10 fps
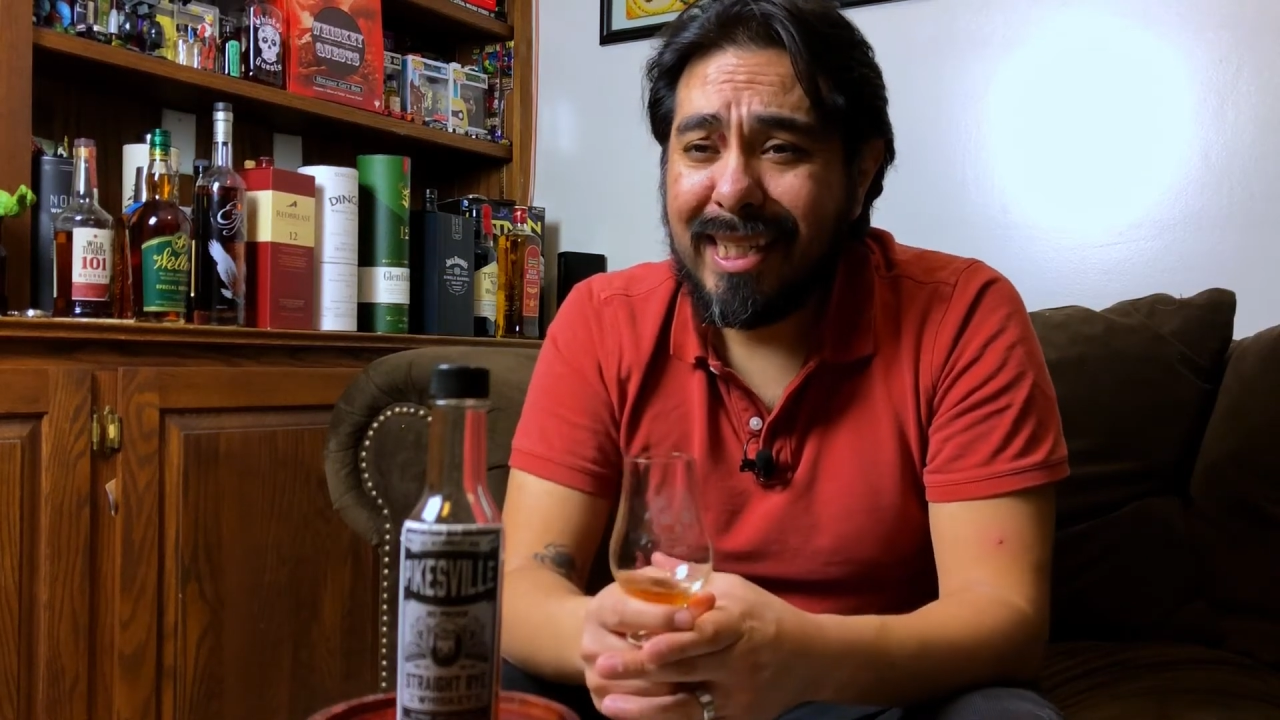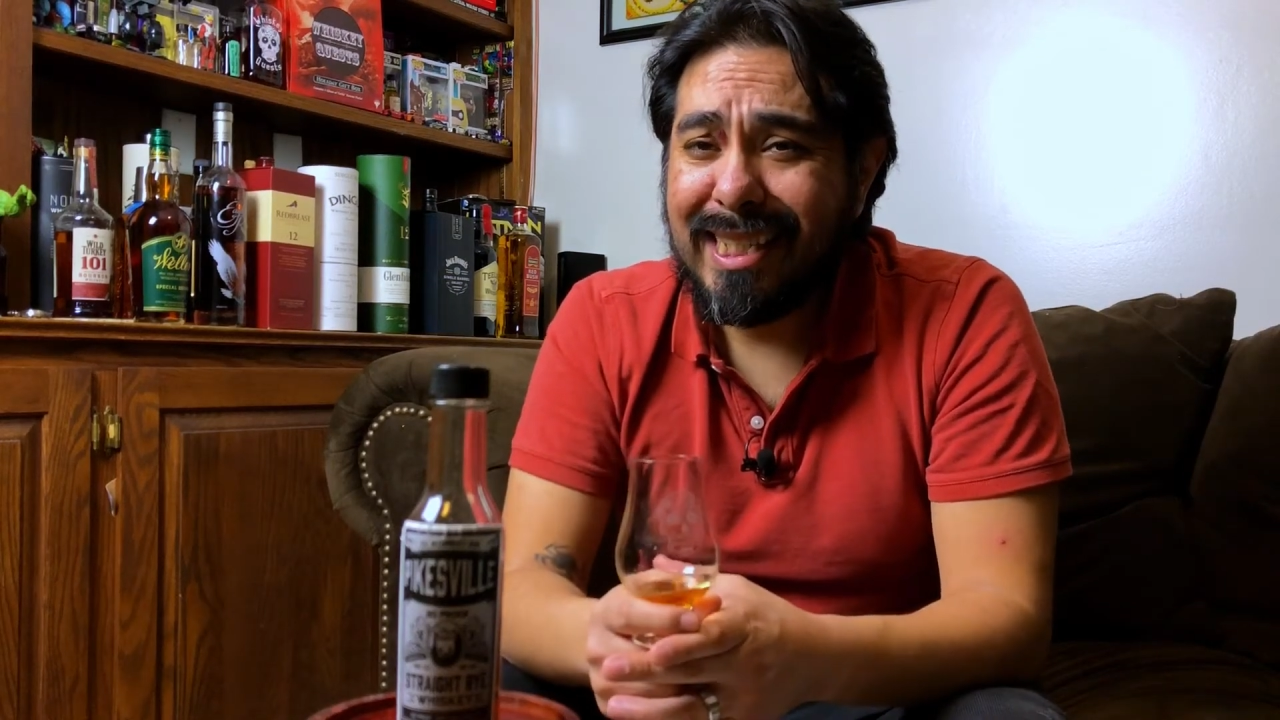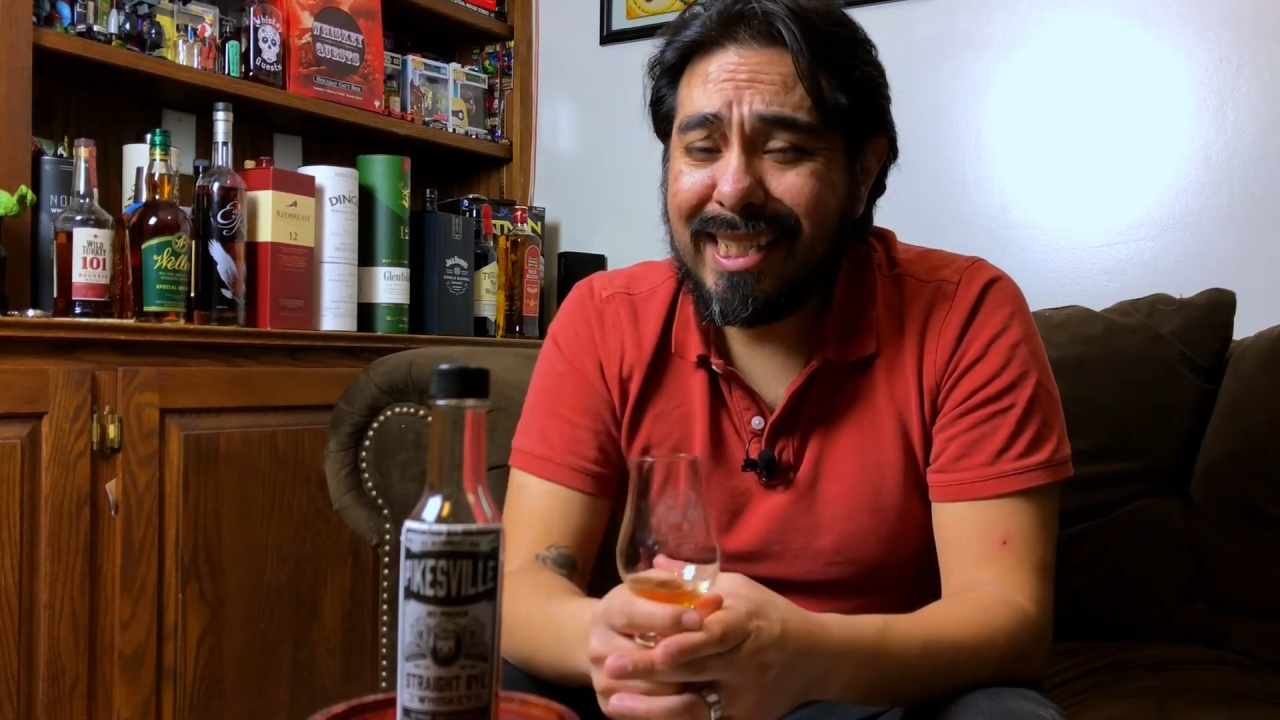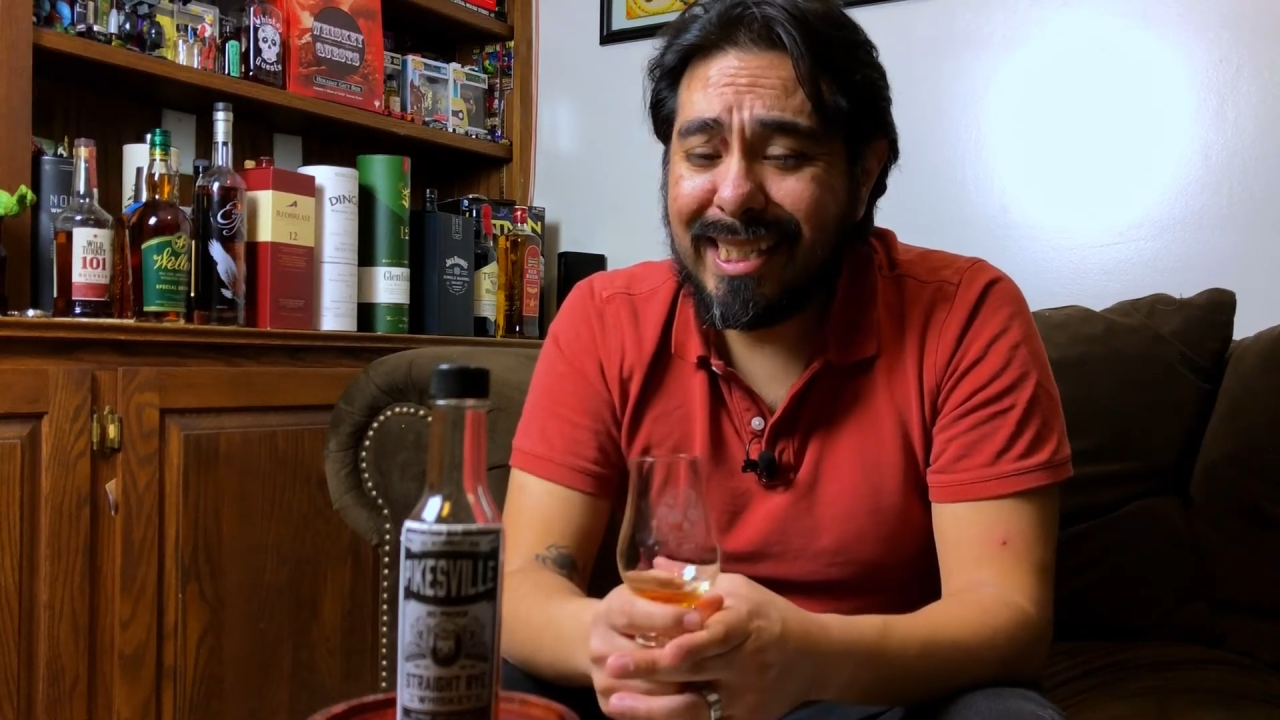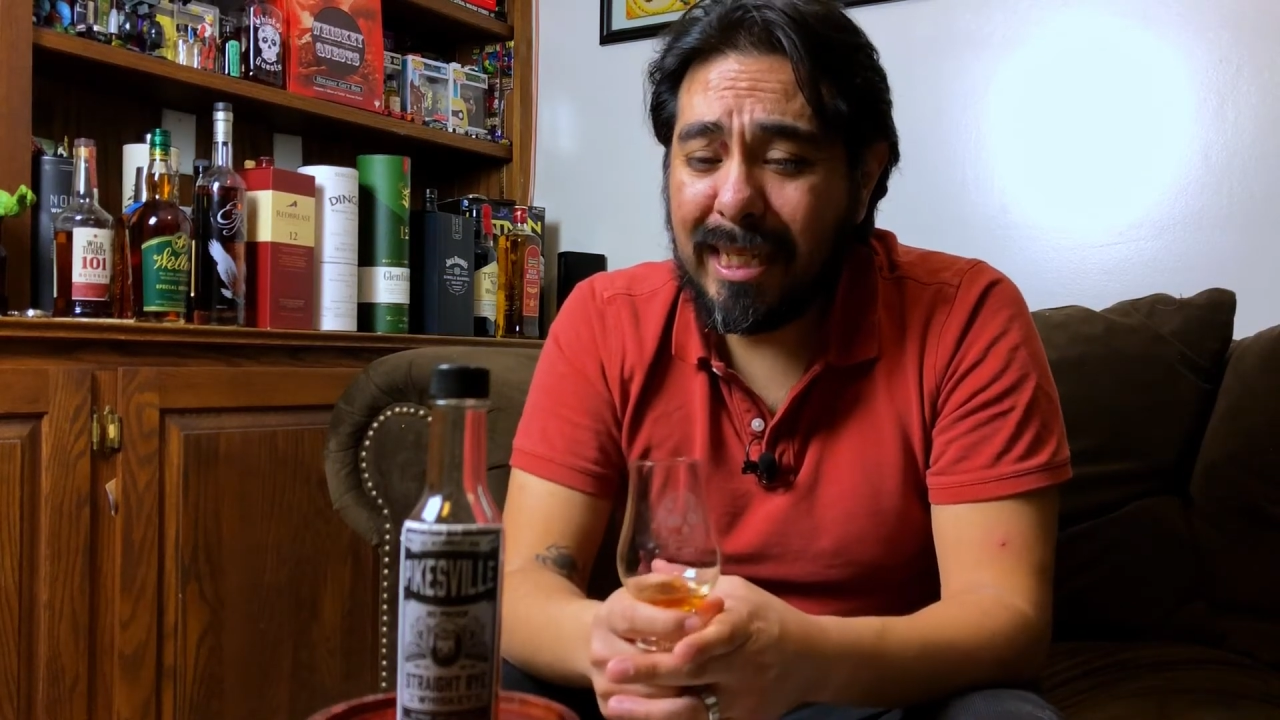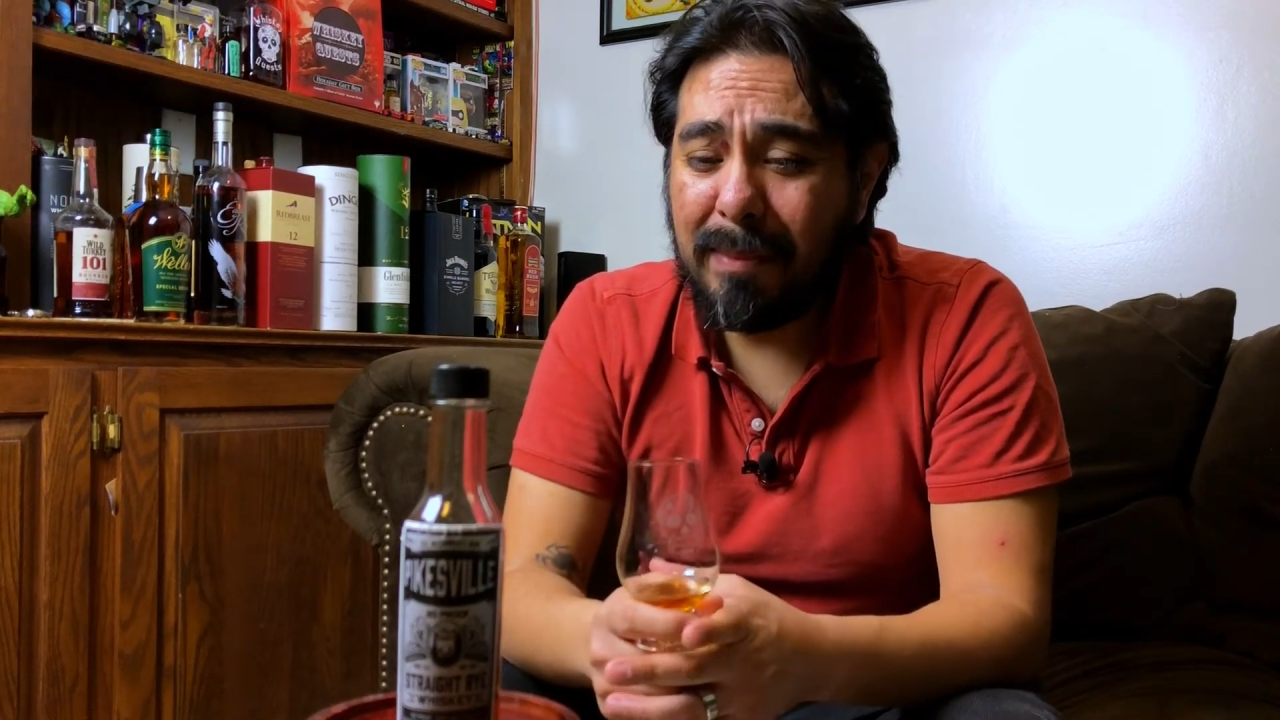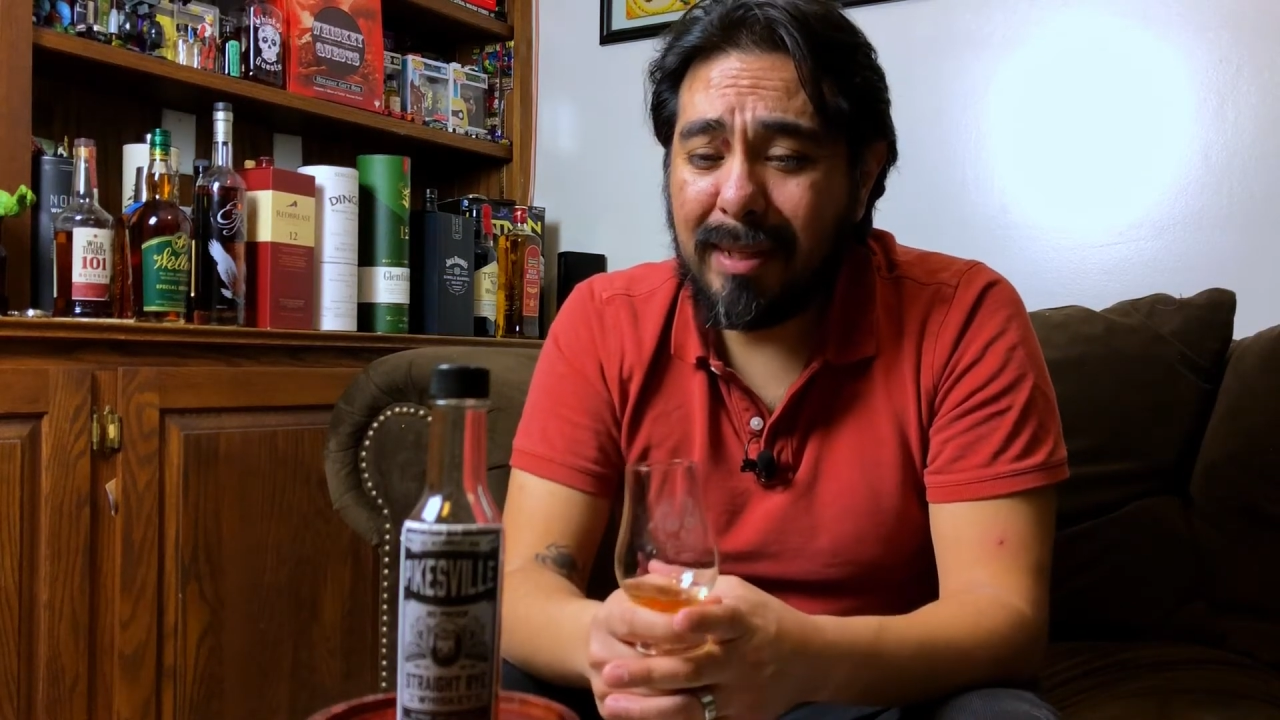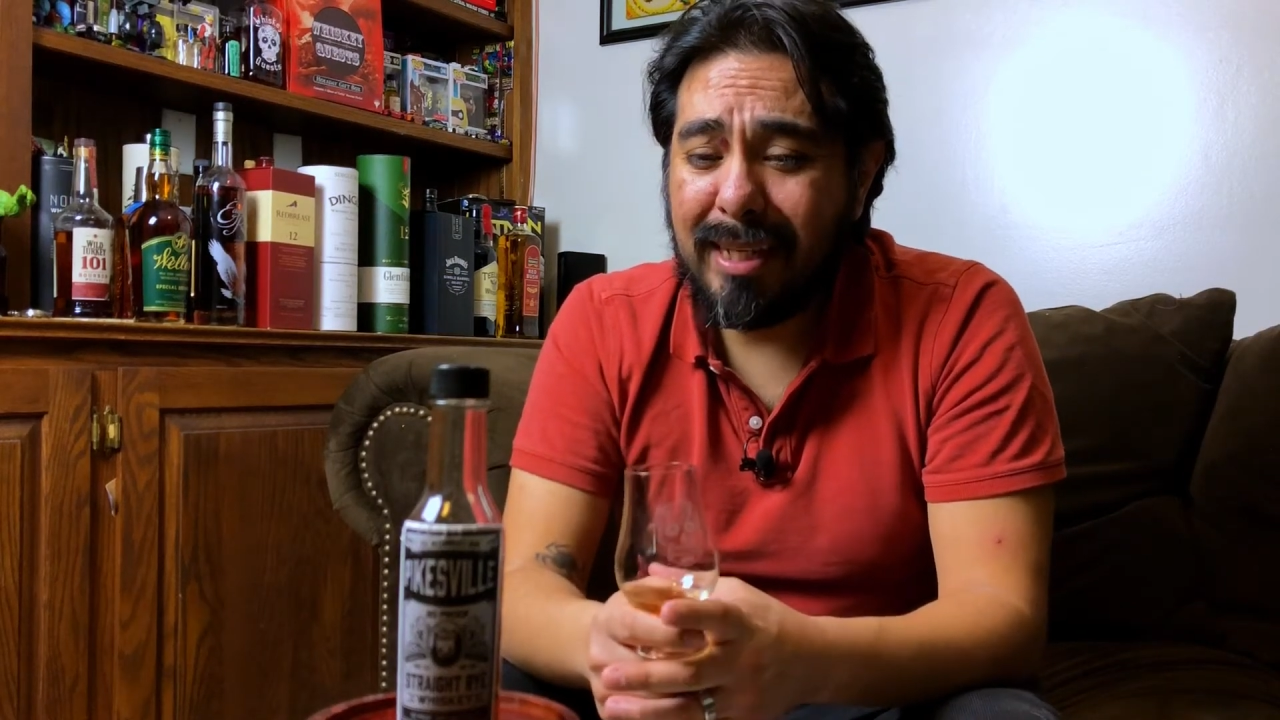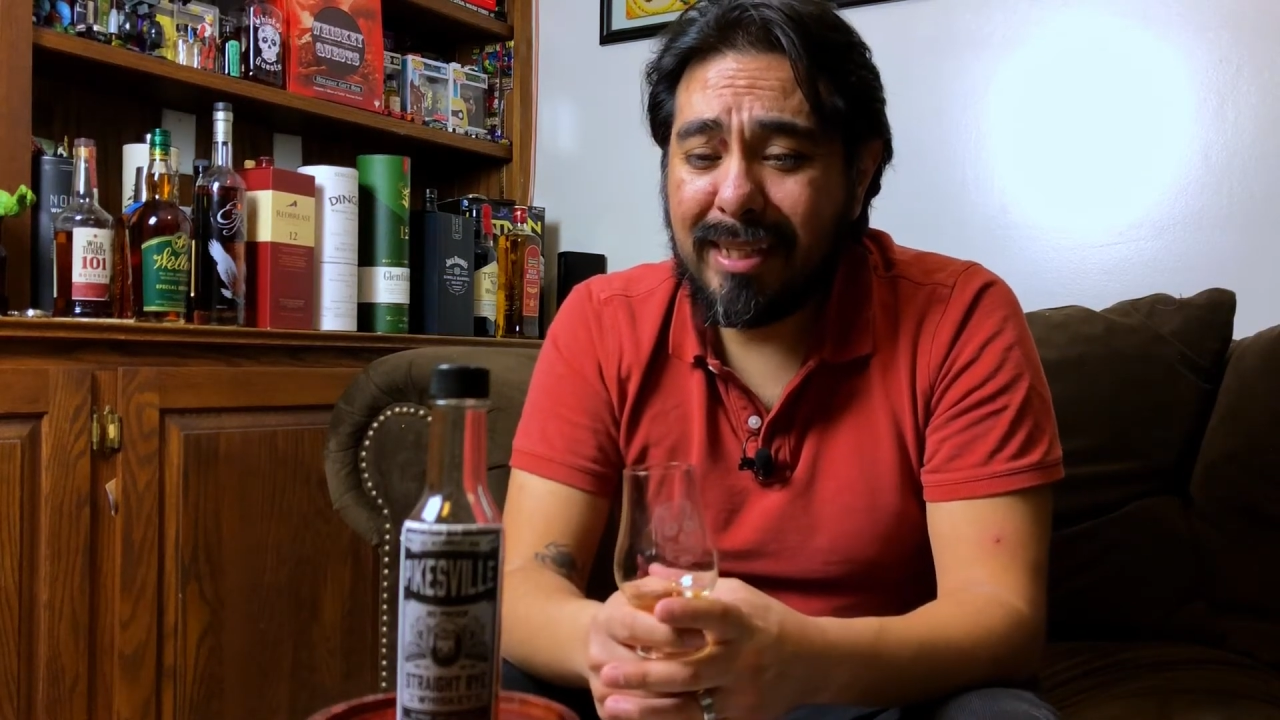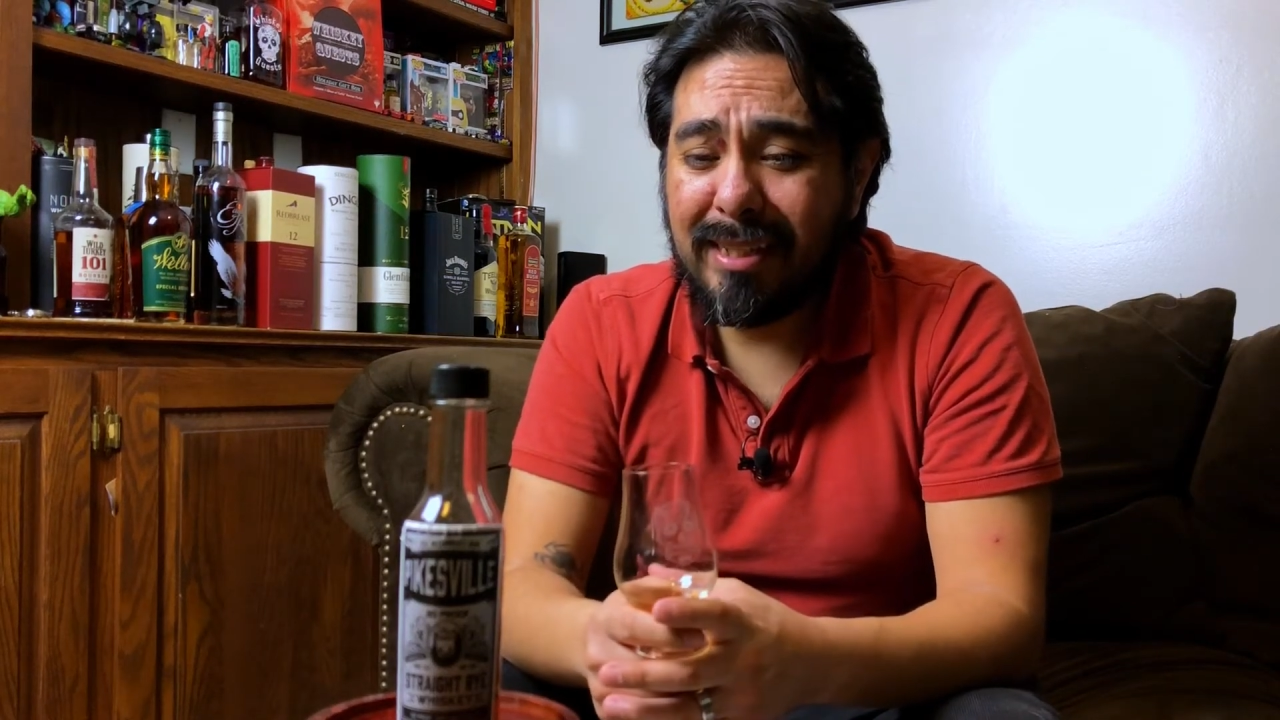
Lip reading: seem like